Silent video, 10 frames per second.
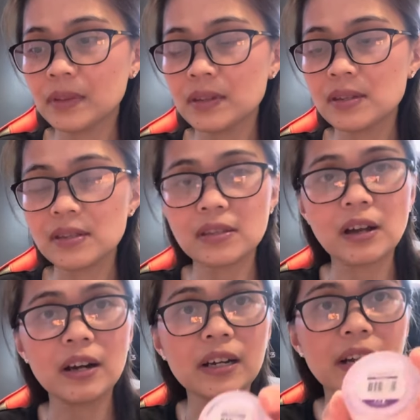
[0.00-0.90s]

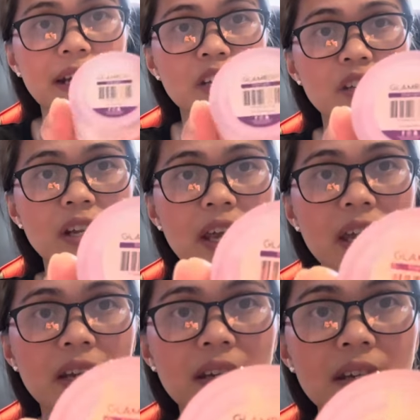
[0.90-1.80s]
Starlight
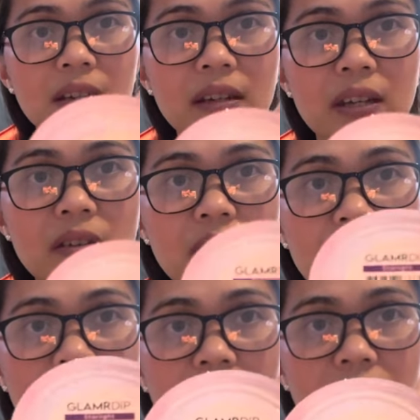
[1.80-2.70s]
shade. Can you
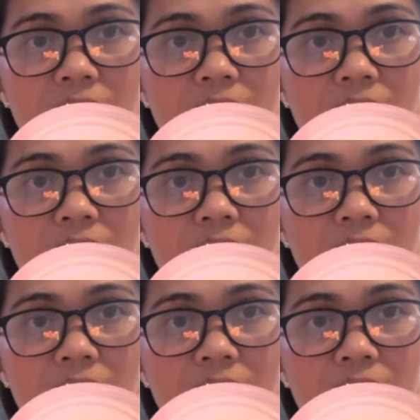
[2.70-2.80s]
see it?